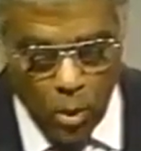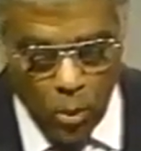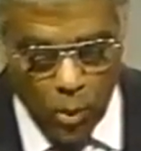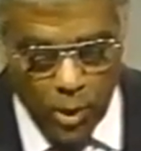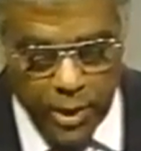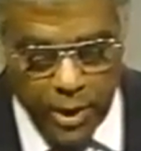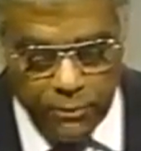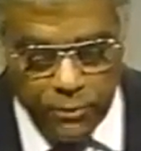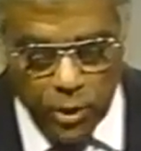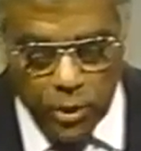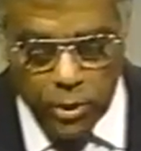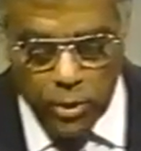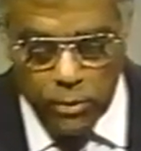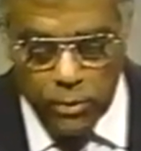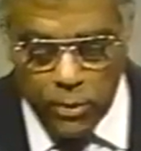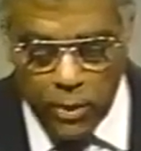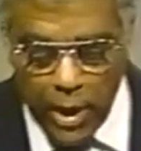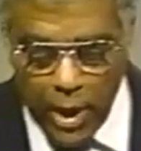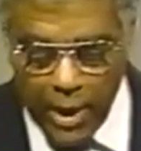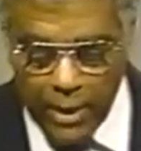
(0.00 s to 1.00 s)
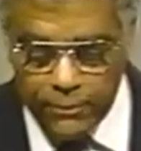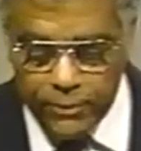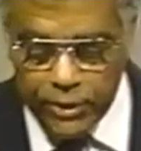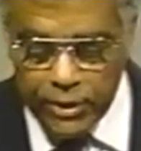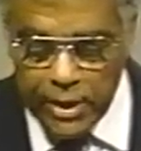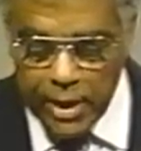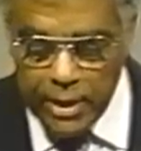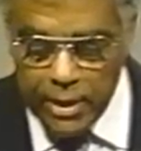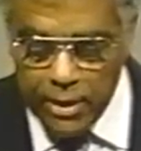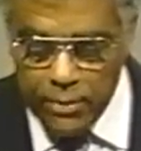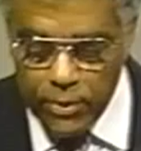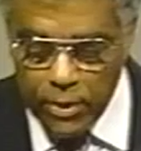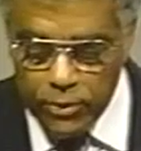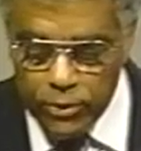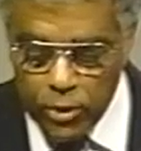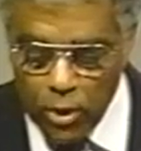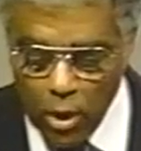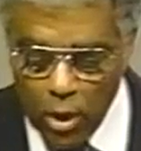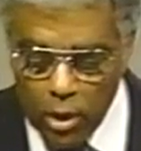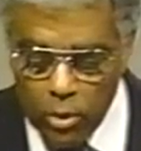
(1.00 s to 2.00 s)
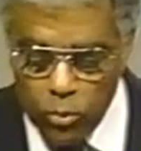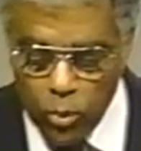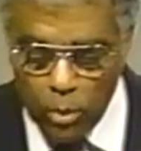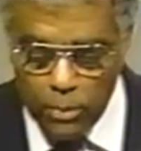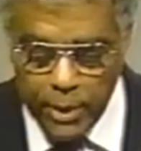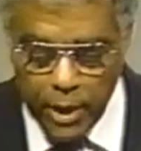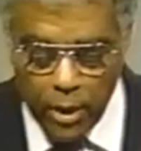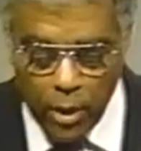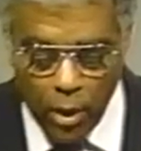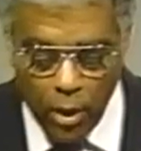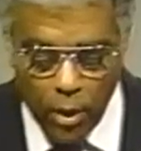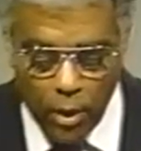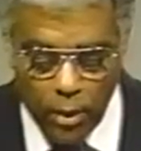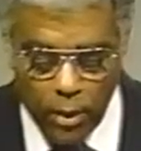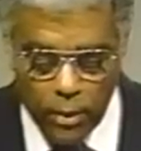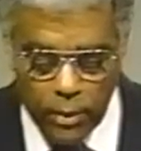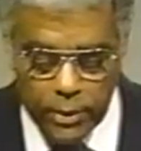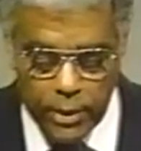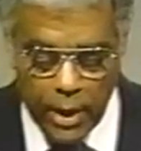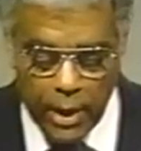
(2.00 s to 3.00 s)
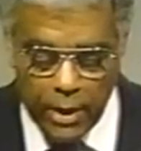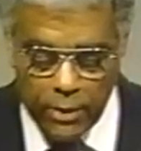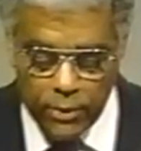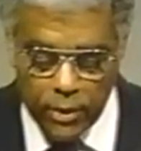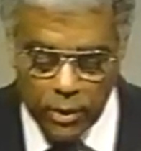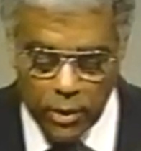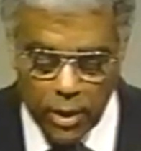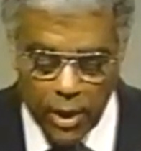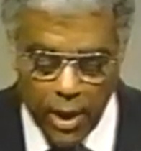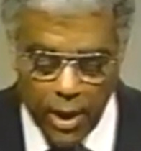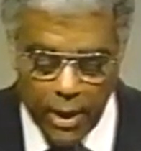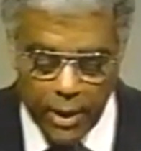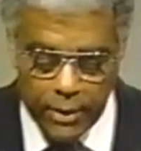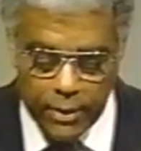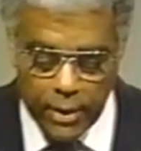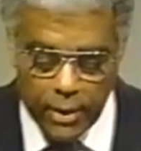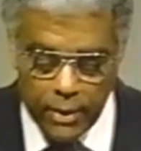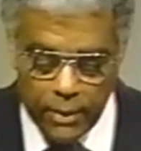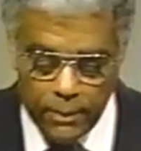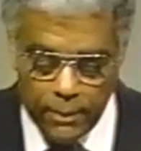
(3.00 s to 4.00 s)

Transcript: Whatever you have said in the dark will be heard in the light.